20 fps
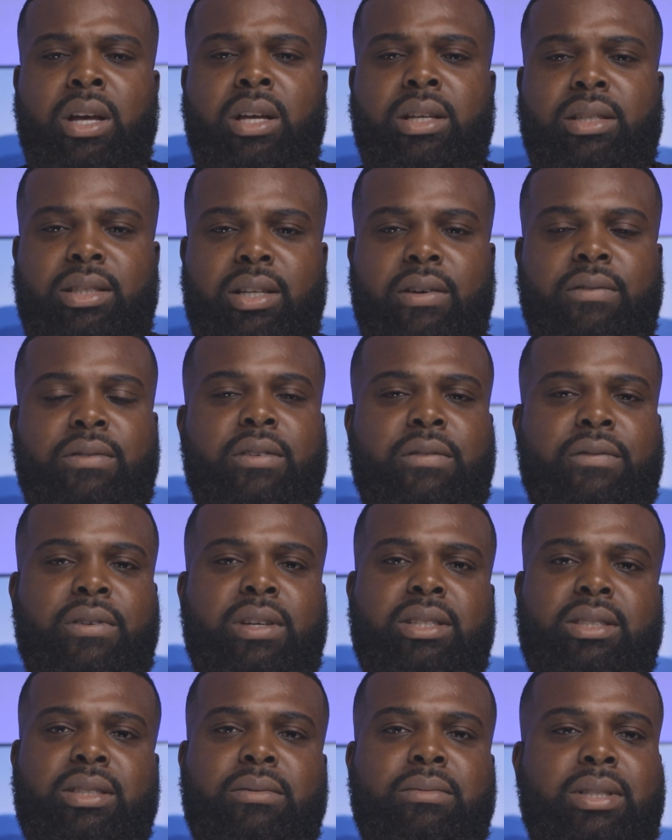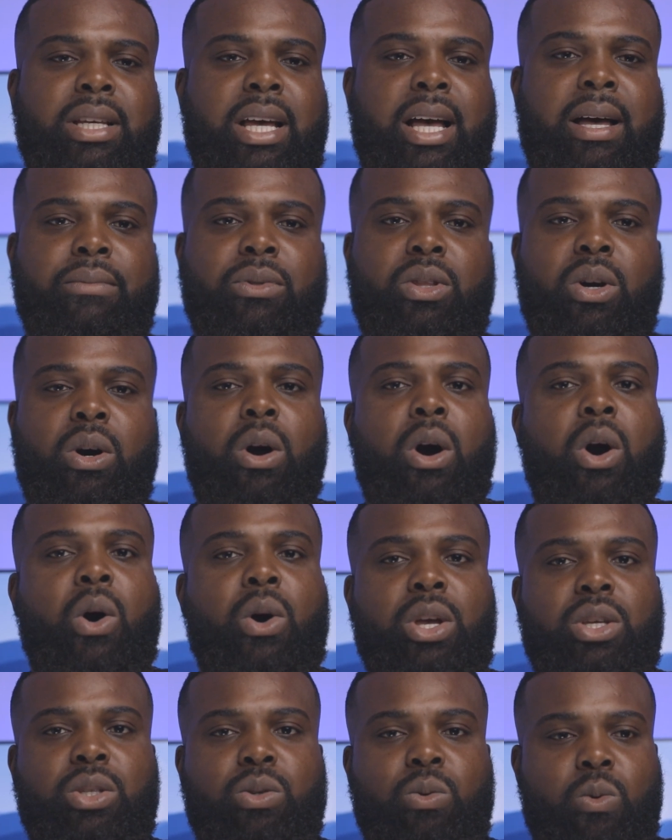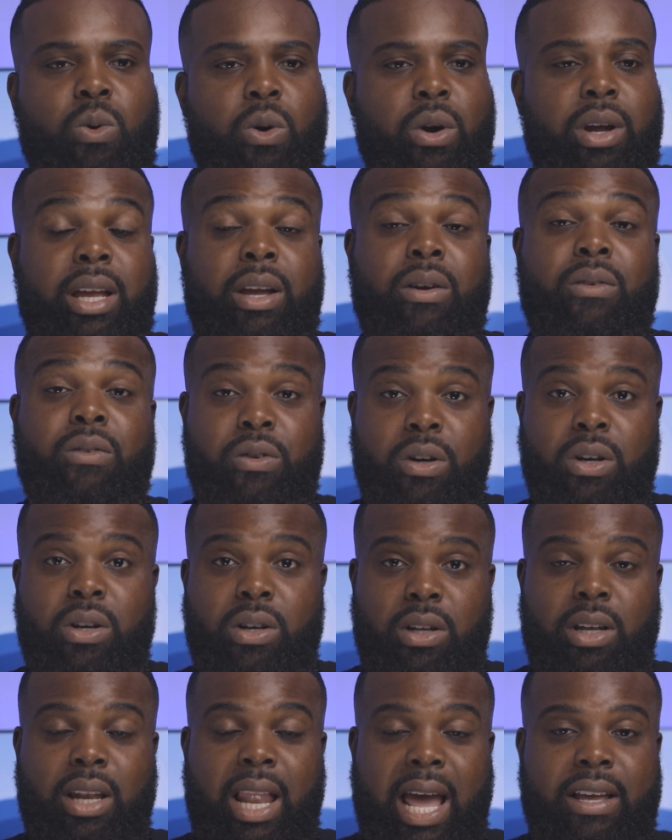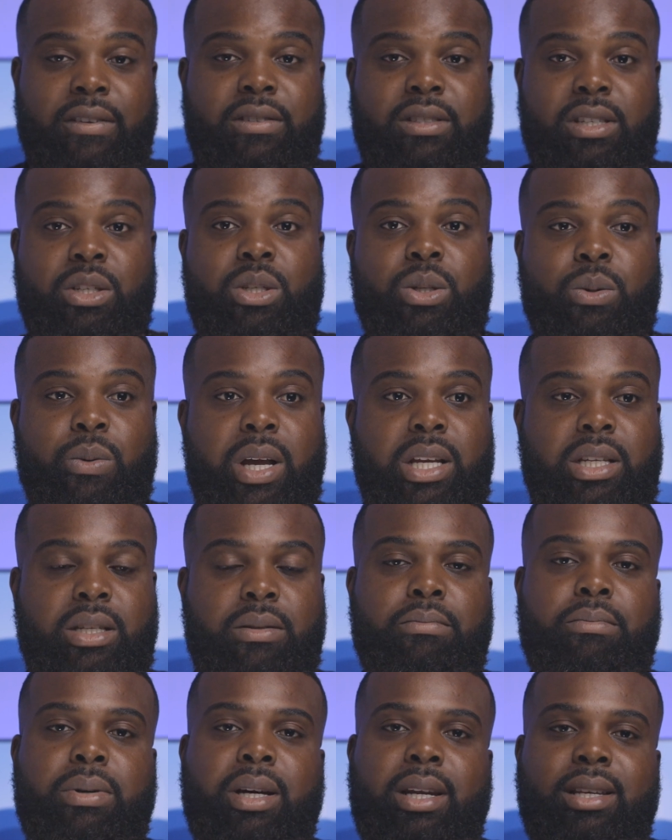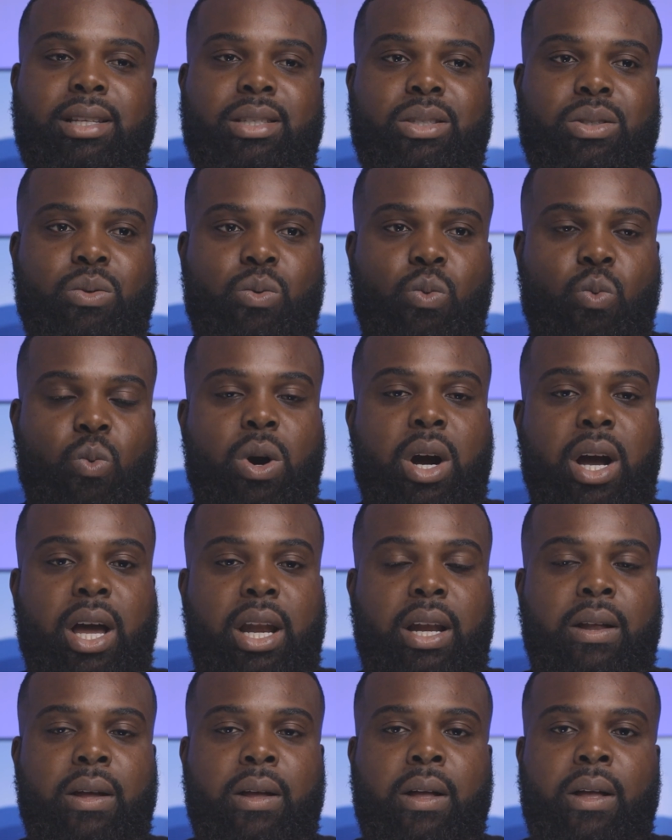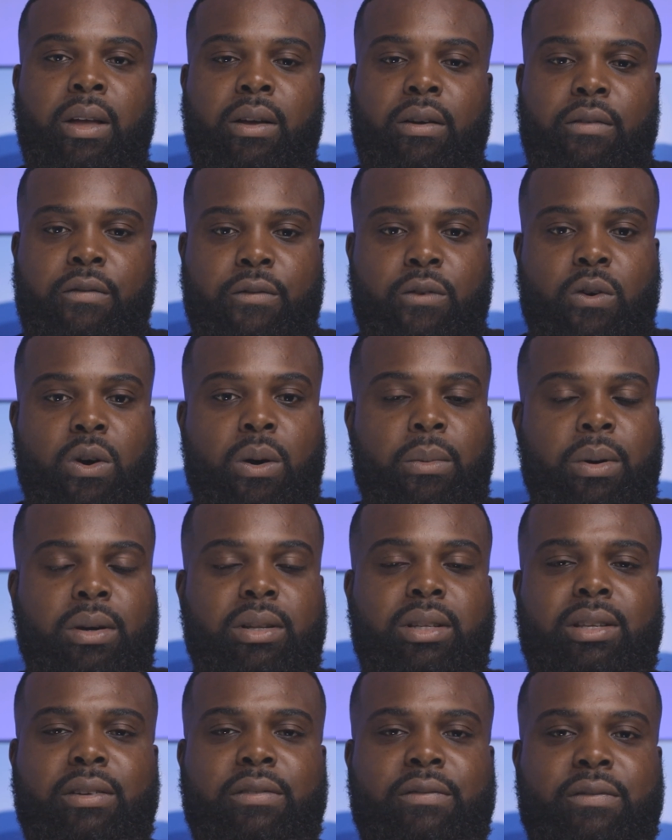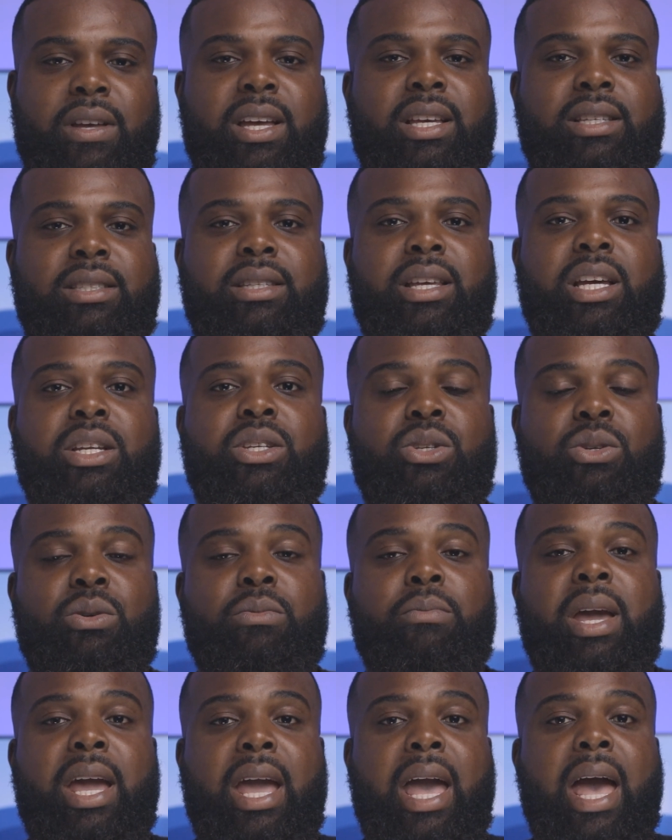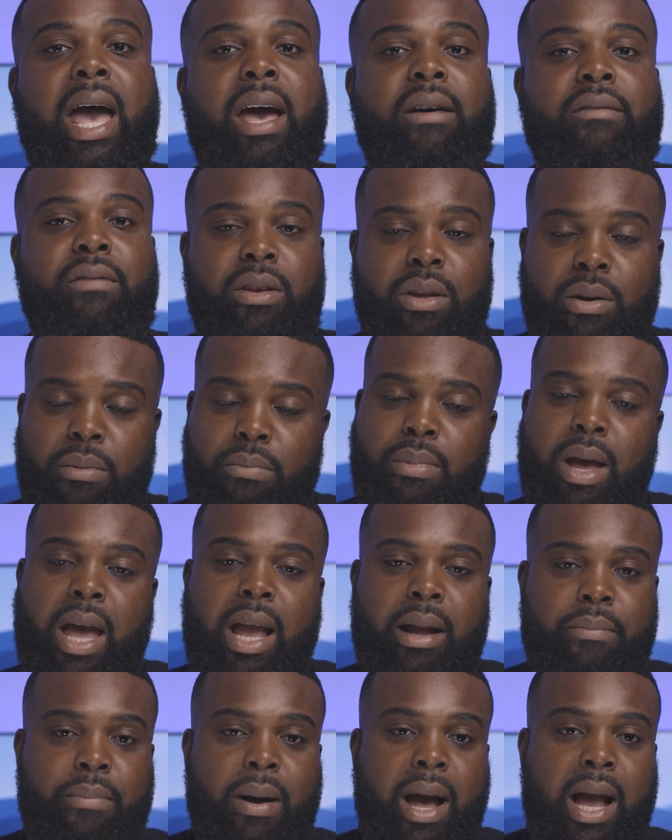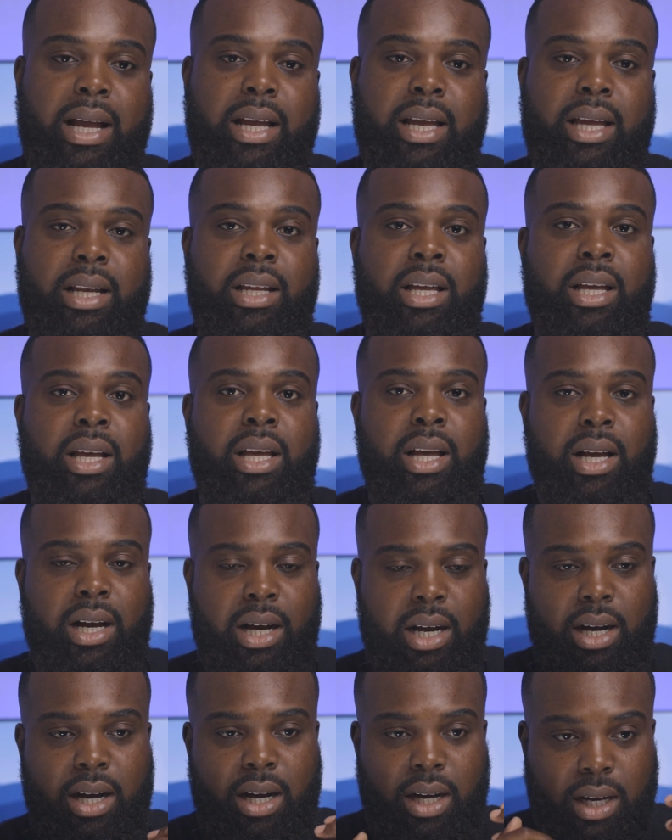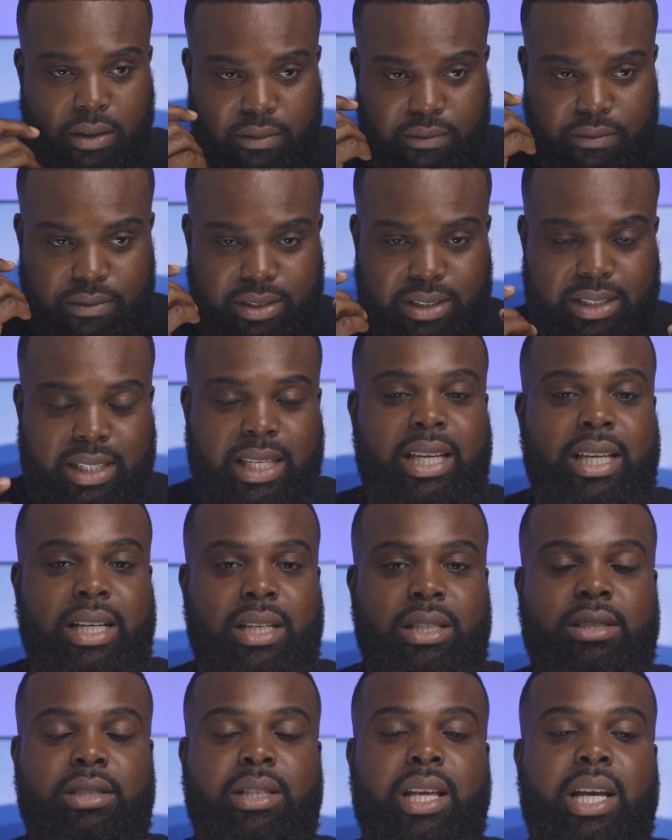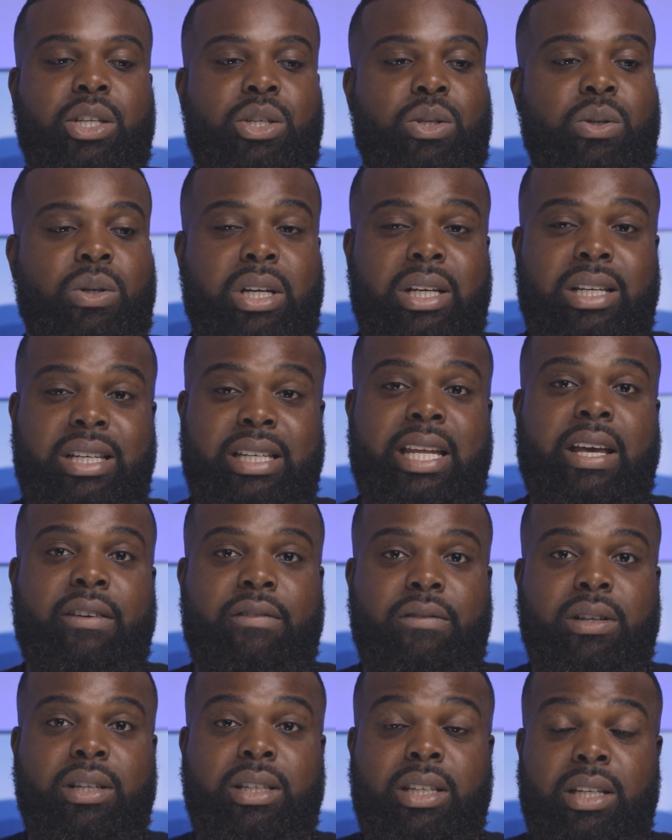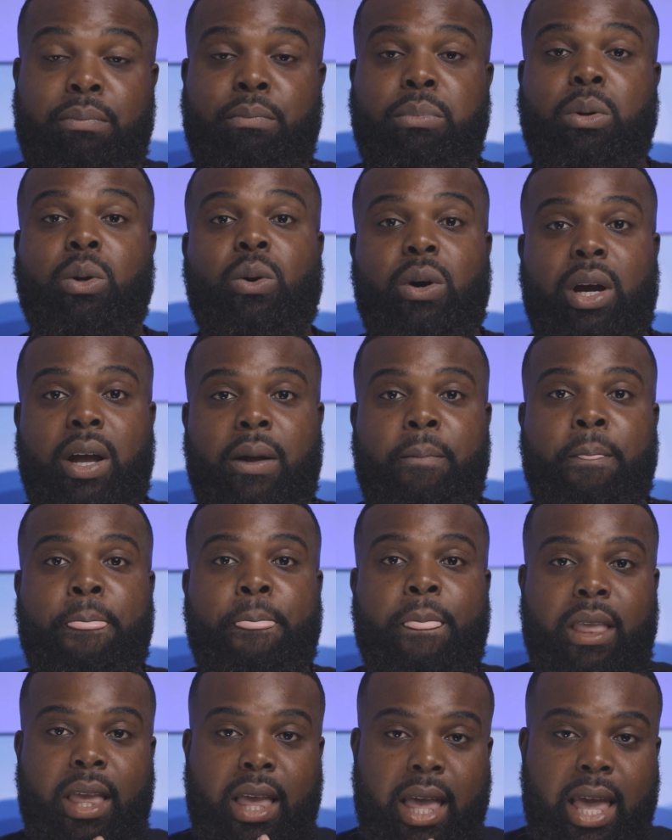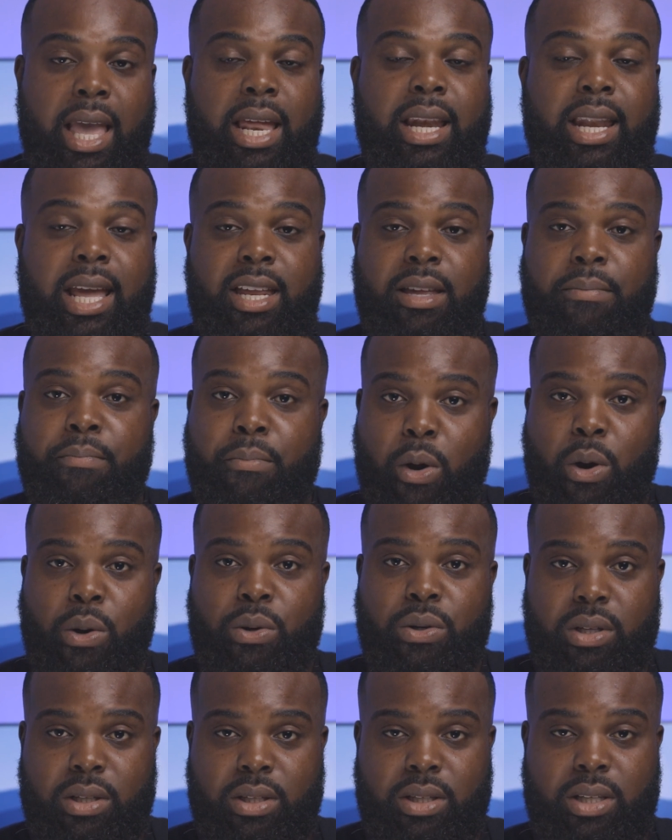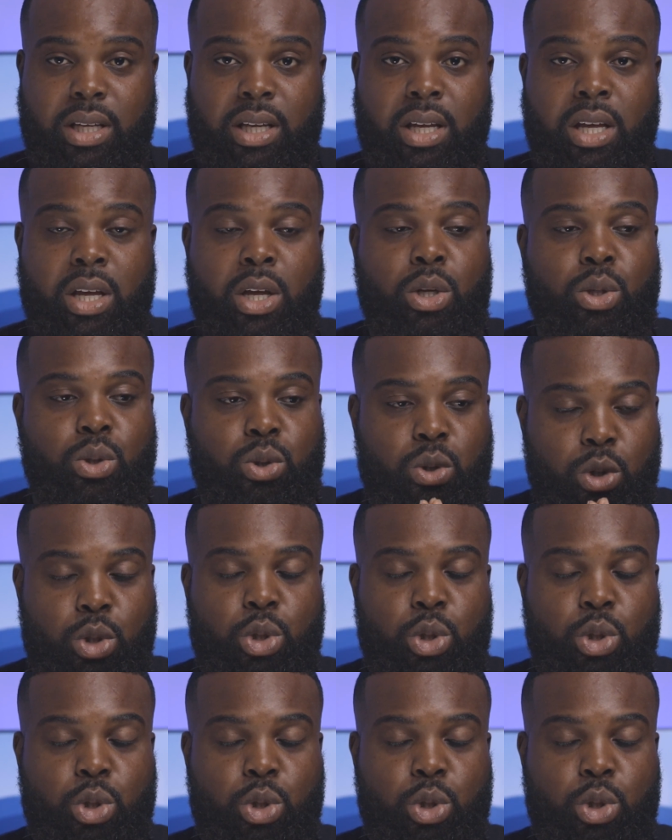self-defense sometimes don't always work in real life situation, but it's one form of defense that you may have in your back pocket of skills that you can definitely deploy in an emergency. So